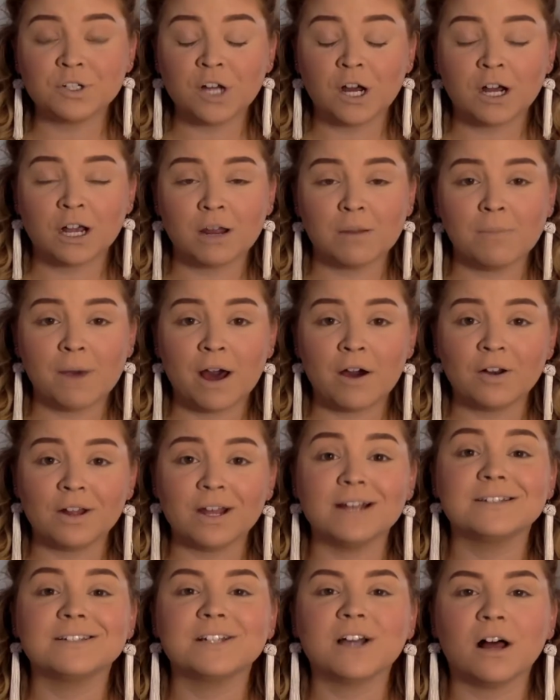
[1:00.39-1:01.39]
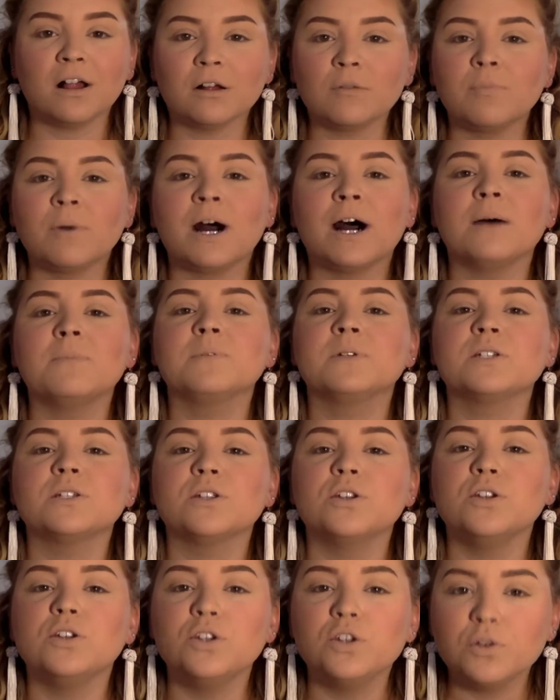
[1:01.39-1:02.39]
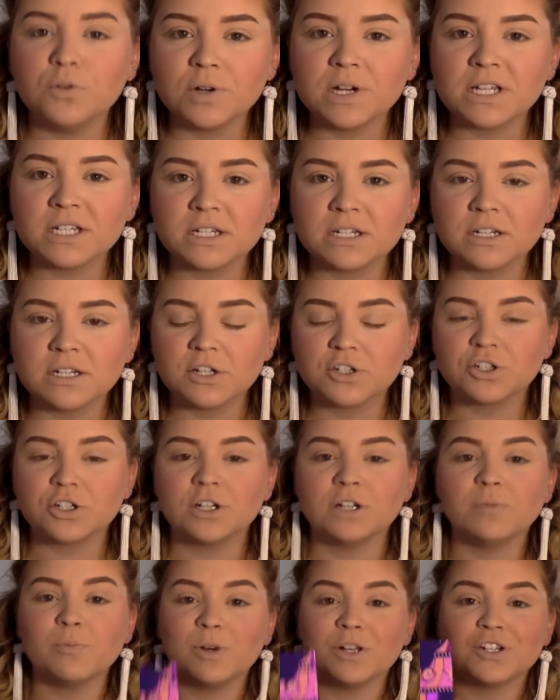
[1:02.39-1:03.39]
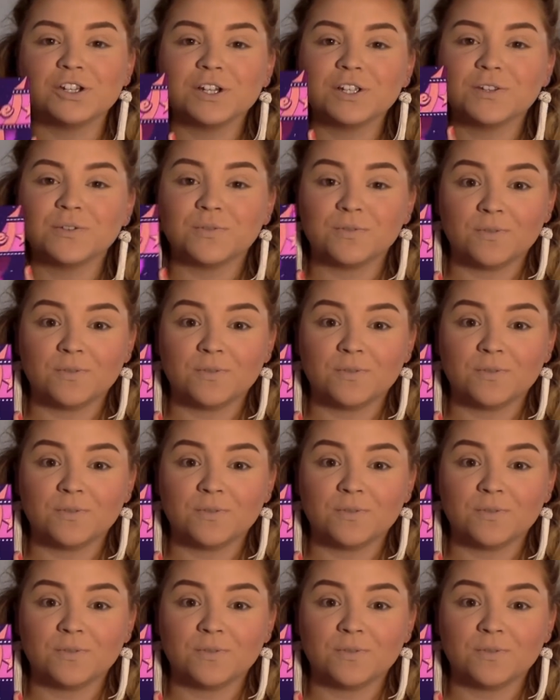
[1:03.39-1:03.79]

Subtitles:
talking about is ColourPop's newest edition, which is